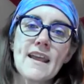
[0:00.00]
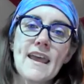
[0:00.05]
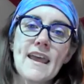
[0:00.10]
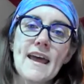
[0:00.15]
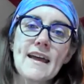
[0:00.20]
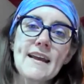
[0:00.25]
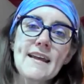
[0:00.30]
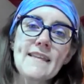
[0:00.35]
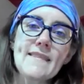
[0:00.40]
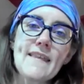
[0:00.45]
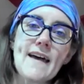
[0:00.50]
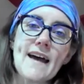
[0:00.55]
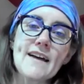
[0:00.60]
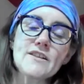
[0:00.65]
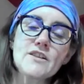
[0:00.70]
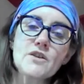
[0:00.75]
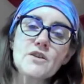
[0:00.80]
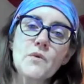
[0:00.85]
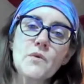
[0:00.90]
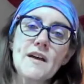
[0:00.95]
getting
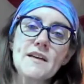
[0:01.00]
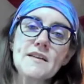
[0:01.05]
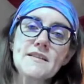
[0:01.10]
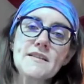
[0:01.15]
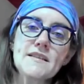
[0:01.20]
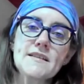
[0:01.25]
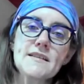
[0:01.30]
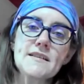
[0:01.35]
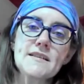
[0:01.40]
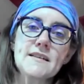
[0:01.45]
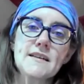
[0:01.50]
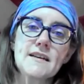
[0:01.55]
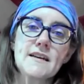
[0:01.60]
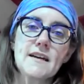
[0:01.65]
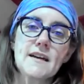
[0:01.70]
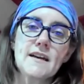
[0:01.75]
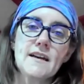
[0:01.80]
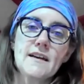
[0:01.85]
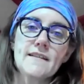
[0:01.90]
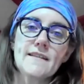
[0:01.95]
that twist,
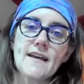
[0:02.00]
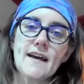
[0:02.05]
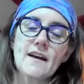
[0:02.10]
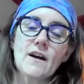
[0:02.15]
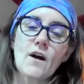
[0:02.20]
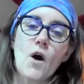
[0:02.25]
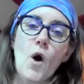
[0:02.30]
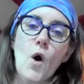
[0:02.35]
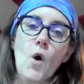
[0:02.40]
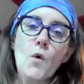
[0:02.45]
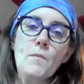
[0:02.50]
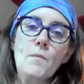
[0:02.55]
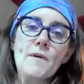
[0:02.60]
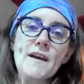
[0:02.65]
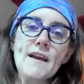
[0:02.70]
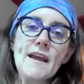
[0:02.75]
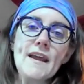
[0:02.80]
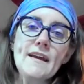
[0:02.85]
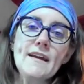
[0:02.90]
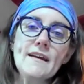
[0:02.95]
that
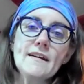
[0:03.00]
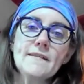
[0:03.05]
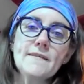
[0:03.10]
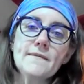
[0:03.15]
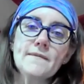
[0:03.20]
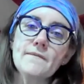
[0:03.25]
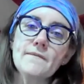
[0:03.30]
opening.